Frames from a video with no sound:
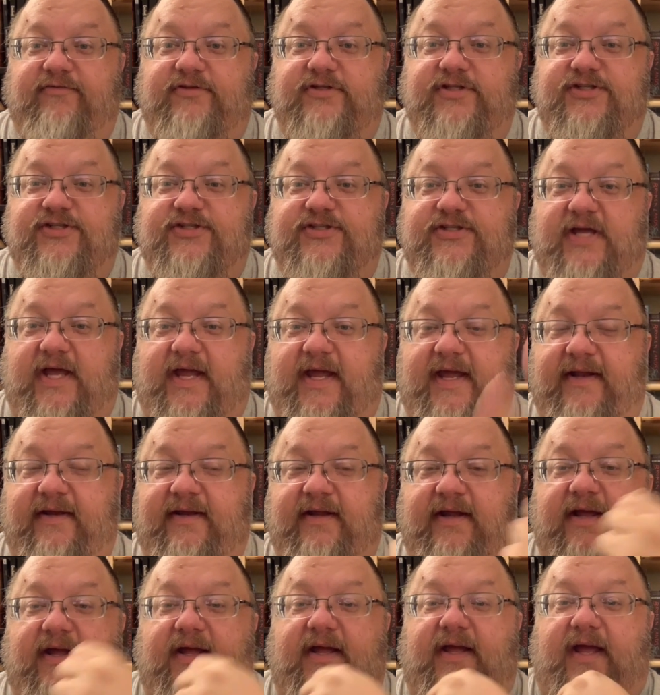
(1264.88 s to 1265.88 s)
to say it.
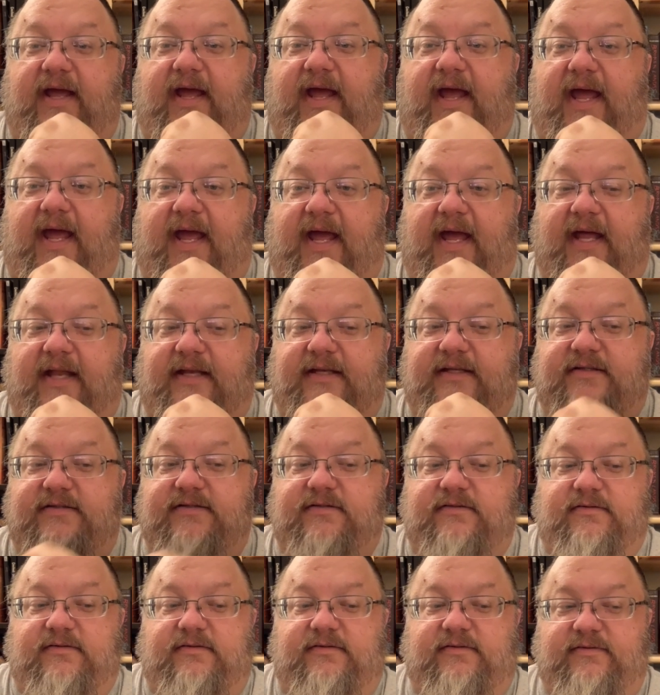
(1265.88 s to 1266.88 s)
And
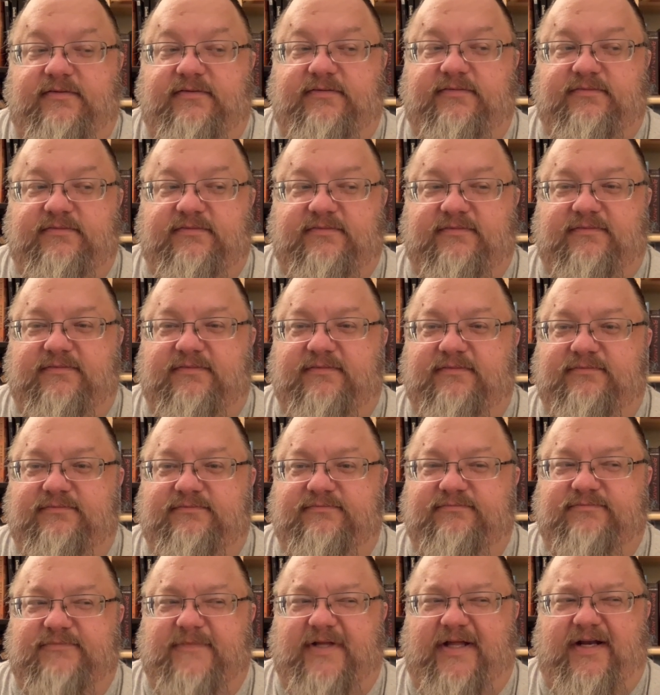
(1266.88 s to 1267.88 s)

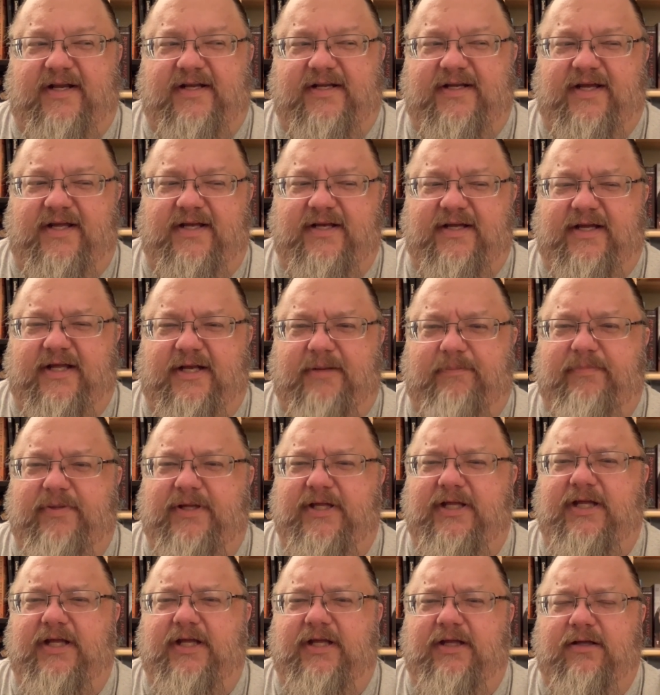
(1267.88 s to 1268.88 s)
I kind of got to
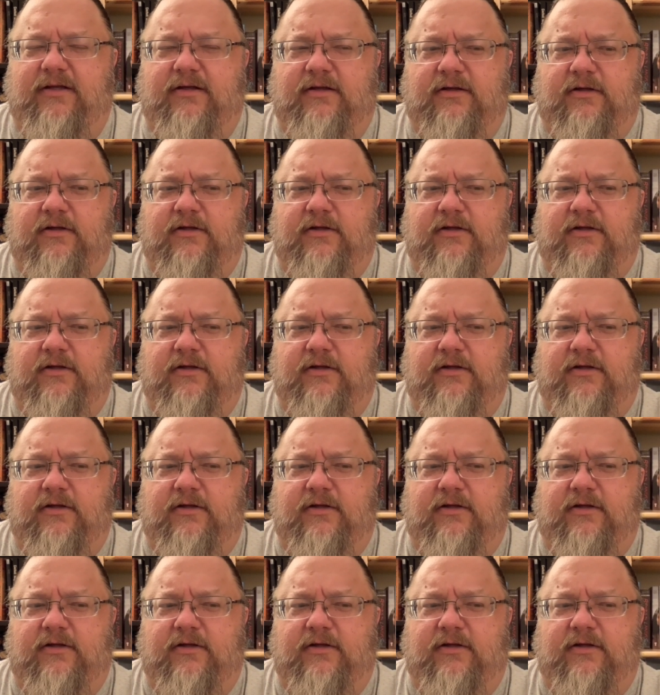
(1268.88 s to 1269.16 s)
pee.